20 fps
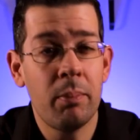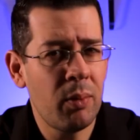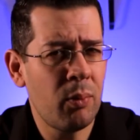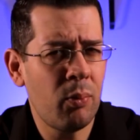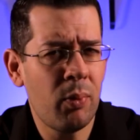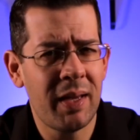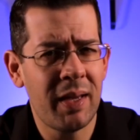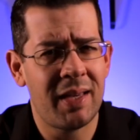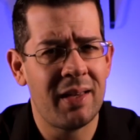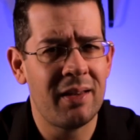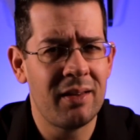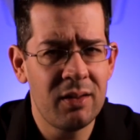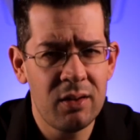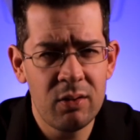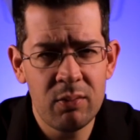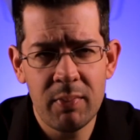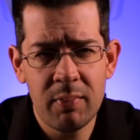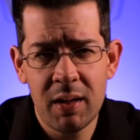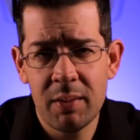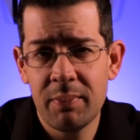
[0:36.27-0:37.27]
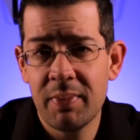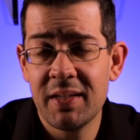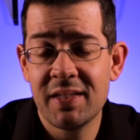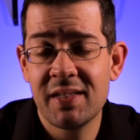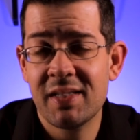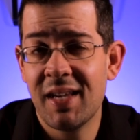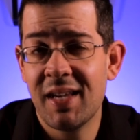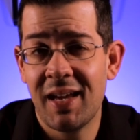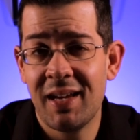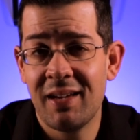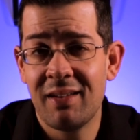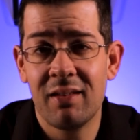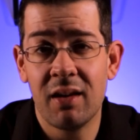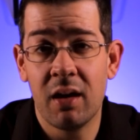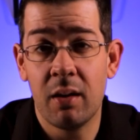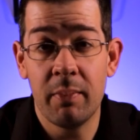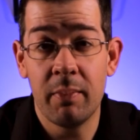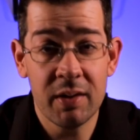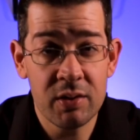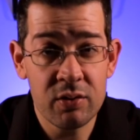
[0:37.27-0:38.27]
But wait, you may be saying
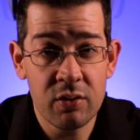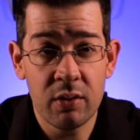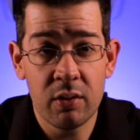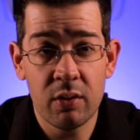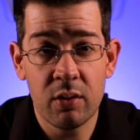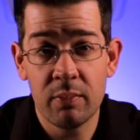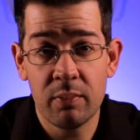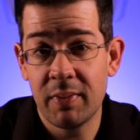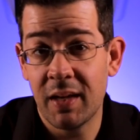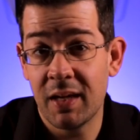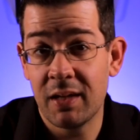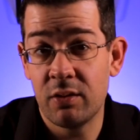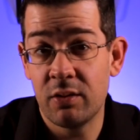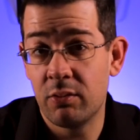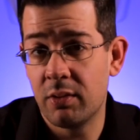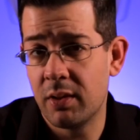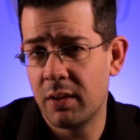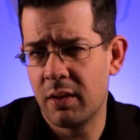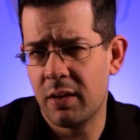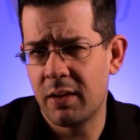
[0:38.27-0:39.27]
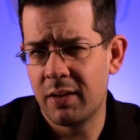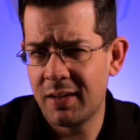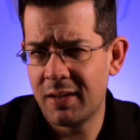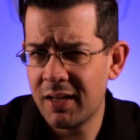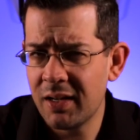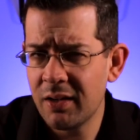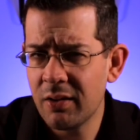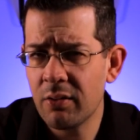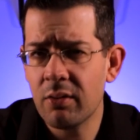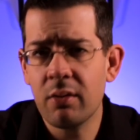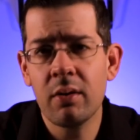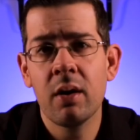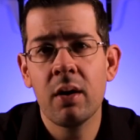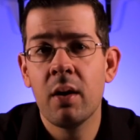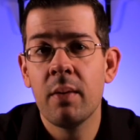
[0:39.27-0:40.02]
a metronome that you cannot hear?